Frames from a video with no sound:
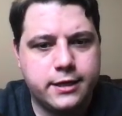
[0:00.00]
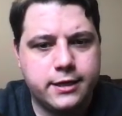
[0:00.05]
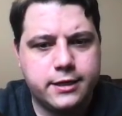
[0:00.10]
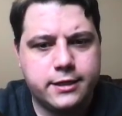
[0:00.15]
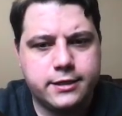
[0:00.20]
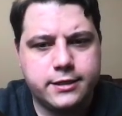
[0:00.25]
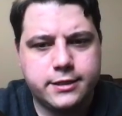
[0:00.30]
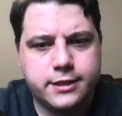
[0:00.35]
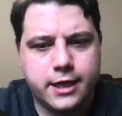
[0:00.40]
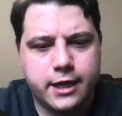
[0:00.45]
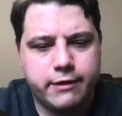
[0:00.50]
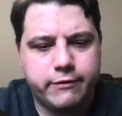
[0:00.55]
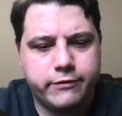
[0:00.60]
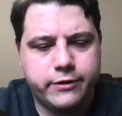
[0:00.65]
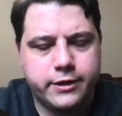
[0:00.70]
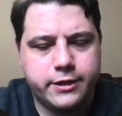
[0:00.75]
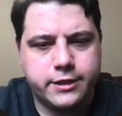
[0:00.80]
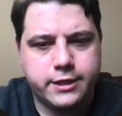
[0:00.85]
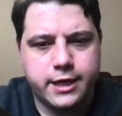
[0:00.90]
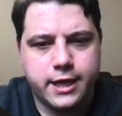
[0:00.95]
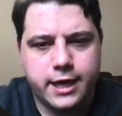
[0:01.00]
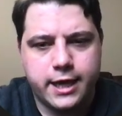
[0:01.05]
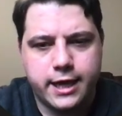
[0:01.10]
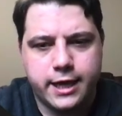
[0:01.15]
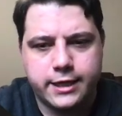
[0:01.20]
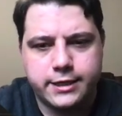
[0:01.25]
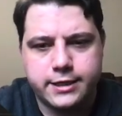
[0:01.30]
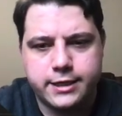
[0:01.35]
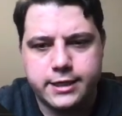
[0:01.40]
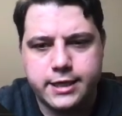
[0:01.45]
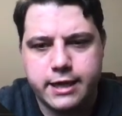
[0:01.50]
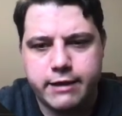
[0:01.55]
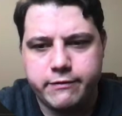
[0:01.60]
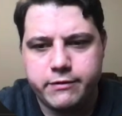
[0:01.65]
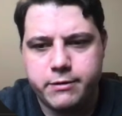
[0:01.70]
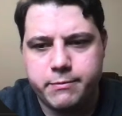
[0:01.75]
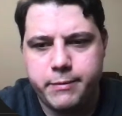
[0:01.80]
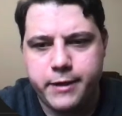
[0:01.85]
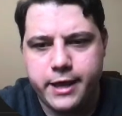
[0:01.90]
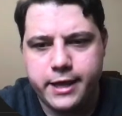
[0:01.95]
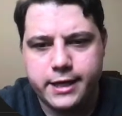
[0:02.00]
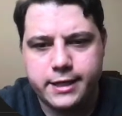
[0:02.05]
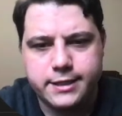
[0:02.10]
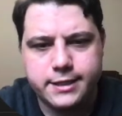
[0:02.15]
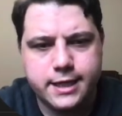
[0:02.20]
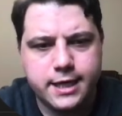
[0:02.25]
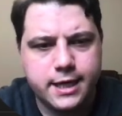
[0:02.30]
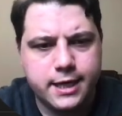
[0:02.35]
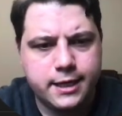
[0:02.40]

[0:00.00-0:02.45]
save this guy as a dev dependency.